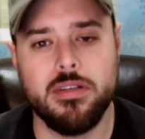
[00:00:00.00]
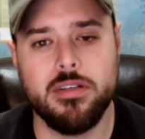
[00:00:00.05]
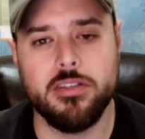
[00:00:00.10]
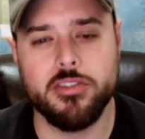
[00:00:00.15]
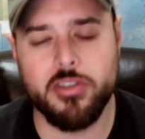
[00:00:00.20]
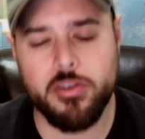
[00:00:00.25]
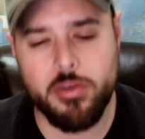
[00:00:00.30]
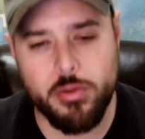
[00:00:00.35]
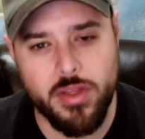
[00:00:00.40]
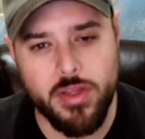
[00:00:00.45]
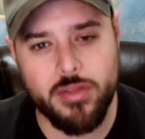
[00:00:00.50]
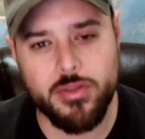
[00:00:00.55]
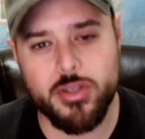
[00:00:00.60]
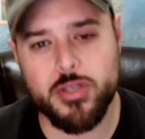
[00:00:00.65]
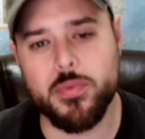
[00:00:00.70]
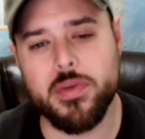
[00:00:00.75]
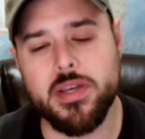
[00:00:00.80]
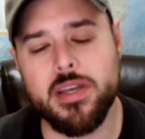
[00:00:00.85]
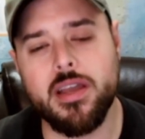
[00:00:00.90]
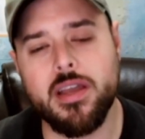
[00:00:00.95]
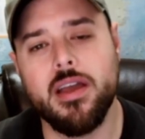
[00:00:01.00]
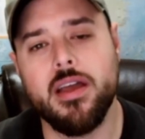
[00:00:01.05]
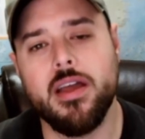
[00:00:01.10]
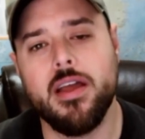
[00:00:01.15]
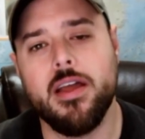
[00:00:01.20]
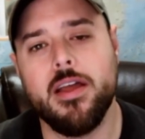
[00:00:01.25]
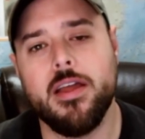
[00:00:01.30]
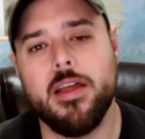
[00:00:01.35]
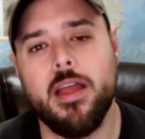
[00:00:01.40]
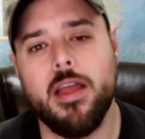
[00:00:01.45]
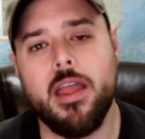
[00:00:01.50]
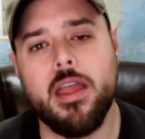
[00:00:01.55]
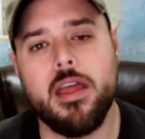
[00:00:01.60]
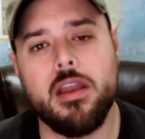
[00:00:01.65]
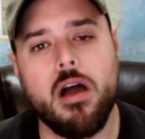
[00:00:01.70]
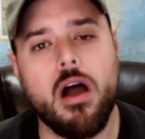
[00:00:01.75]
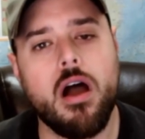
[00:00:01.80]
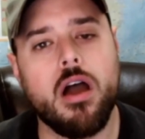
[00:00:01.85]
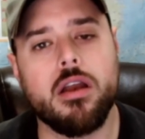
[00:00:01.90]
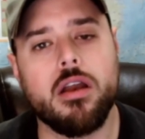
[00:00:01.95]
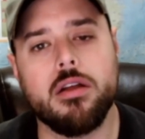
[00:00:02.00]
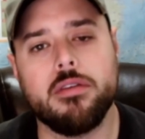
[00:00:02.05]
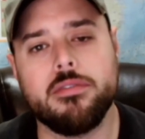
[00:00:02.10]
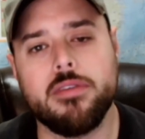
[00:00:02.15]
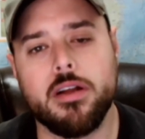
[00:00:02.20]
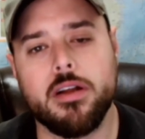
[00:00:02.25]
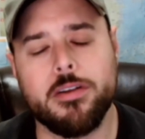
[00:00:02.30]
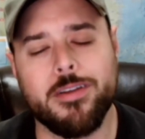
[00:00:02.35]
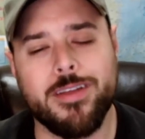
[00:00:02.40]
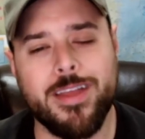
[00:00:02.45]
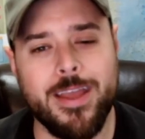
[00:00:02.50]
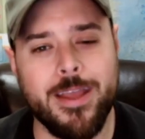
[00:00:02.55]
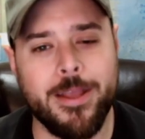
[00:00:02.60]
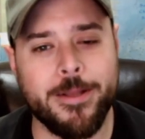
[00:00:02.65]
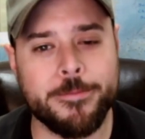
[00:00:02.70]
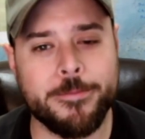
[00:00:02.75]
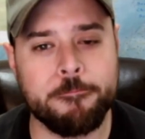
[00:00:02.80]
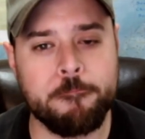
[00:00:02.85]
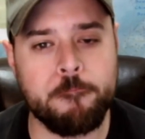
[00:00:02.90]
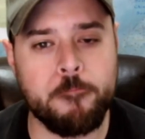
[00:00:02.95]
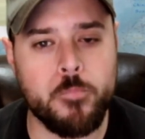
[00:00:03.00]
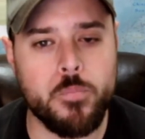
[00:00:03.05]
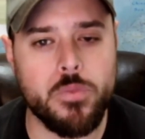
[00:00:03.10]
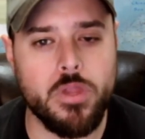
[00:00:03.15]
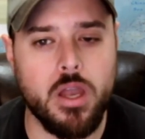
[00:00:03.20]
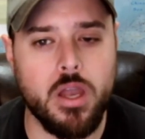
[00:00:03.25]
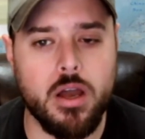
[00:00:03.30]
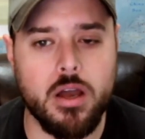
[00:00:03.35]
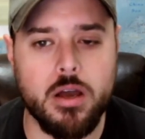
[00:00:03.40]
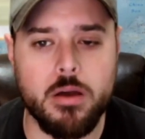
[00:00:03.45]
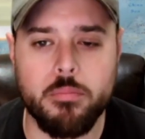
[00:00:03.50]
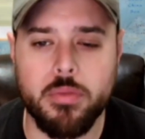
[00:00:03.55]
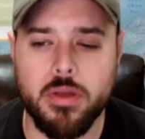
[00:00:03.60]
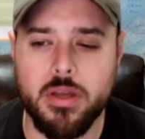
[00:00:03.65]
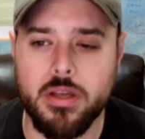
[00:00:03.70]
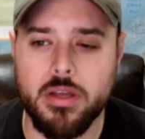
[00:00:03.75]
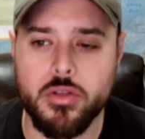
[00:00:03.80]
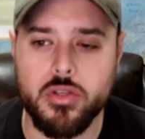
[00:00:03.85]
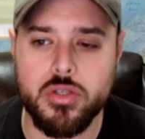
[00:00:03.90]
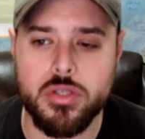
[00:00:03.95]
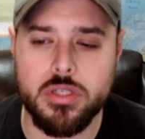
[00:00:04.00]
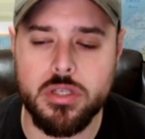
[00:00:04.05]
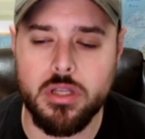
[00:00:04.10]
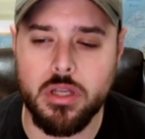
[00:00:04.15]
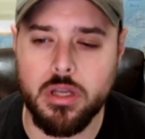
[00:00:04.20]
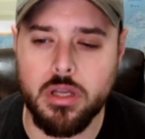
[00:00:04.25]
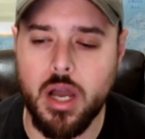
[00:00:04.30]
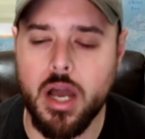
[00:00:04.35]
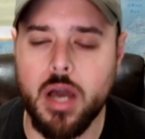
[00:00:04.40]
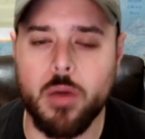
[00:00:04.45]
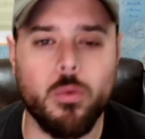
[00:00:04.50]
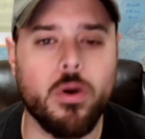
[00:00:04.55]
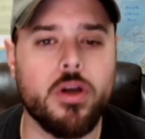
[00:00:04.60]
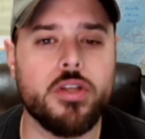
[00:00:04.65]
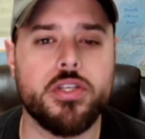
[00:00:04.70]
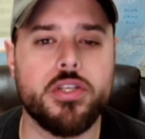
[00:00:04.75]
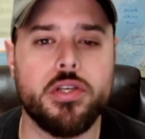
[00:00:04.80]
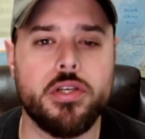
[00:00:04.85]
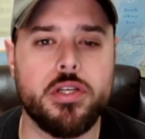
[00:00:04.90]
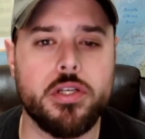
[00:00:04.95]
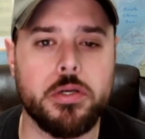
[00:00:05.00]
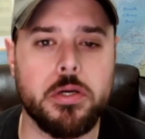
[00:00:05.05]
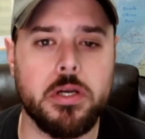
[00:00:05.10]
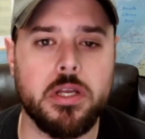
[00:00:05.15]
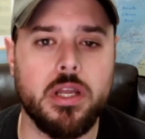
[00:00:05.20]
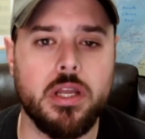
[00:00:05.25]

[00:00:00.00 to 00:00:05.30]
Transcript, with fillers: So do that this week in honor of Dr. King um, because God wants you to do it.